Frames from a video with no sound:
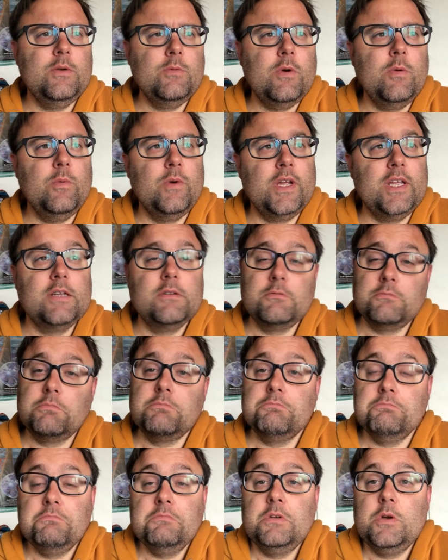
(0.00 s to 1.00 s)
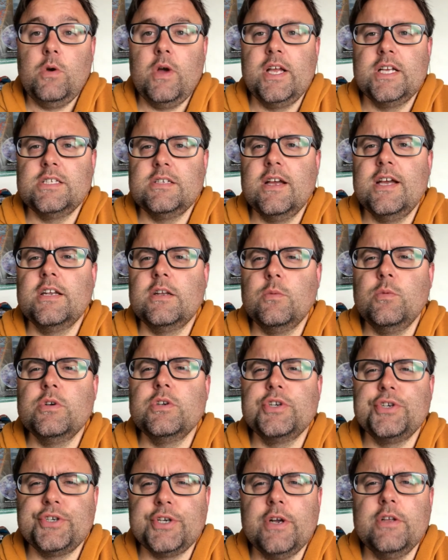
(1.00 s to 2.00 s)
In one way, quite excited. I
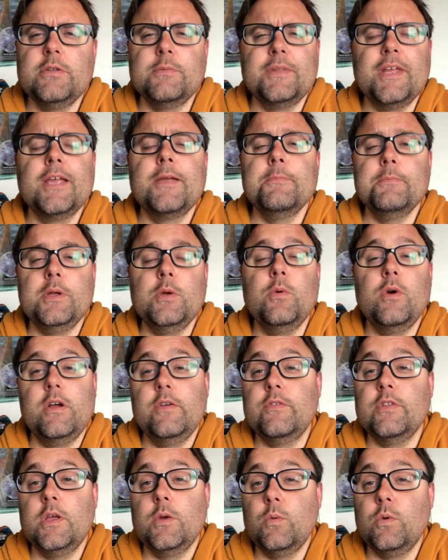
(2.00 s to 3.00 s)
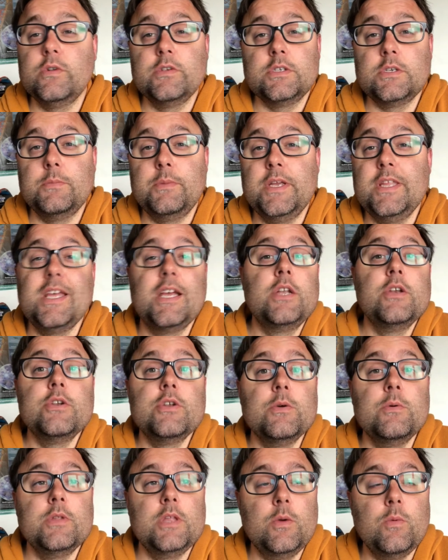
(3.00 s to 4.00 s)
want to show them they can be whatever they want to be, they can
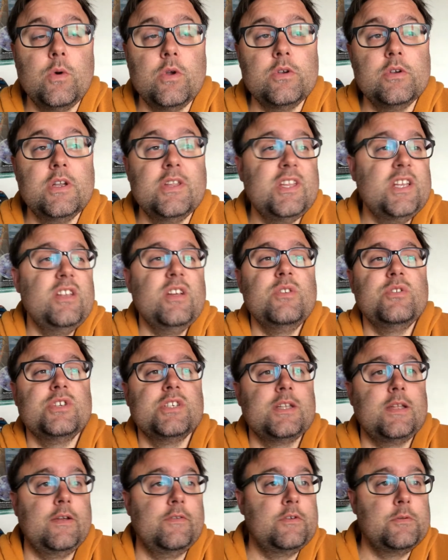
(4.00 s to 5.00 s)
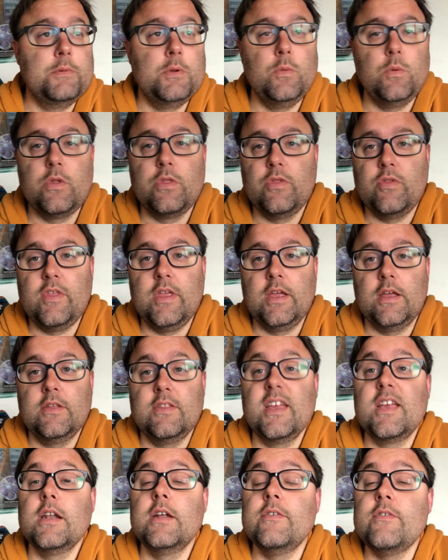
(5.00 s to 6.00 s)
do what they want, and they don't just have to be one
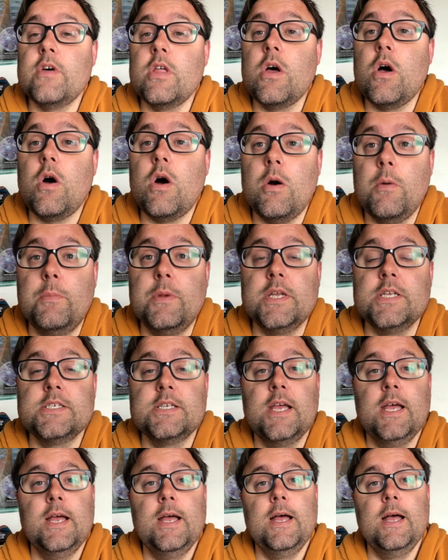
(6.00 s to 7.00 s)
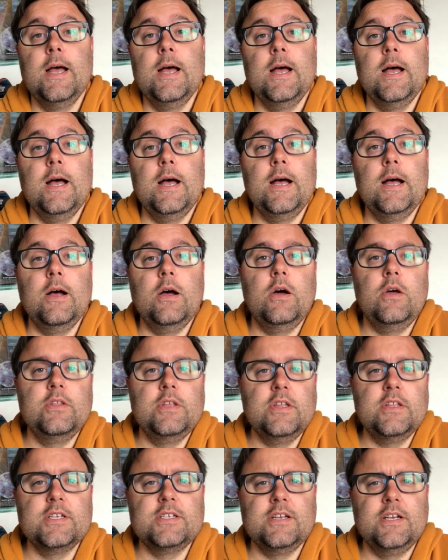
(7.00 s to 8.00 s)
thing, they can have other hobbies. Uh, on
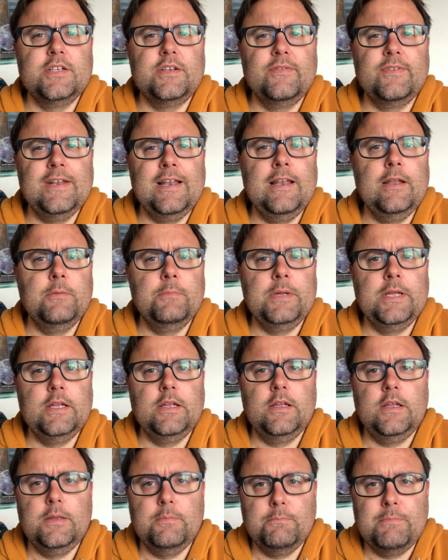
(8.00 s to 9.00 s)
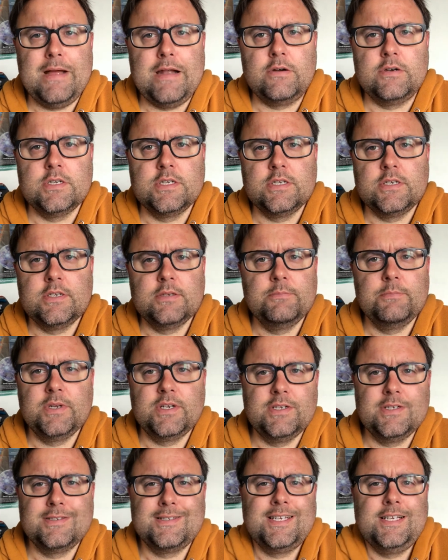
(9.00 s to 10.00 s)
the other side, you feel a little bit embarrassed
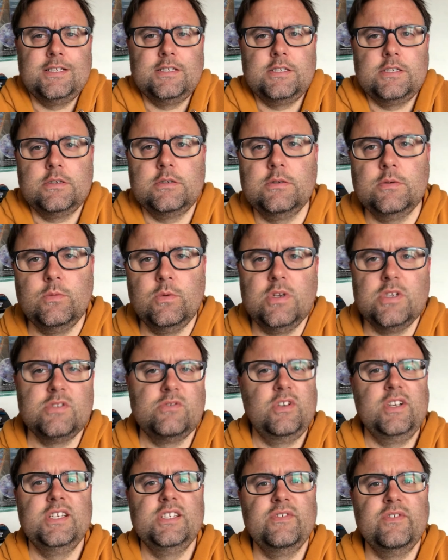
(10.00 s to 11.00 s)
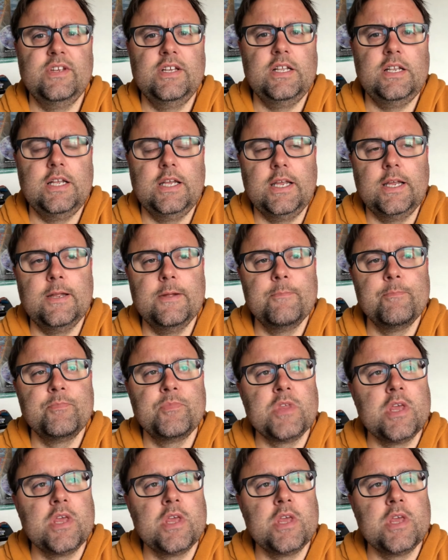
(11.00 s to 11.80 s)
because that's what us writers feel like.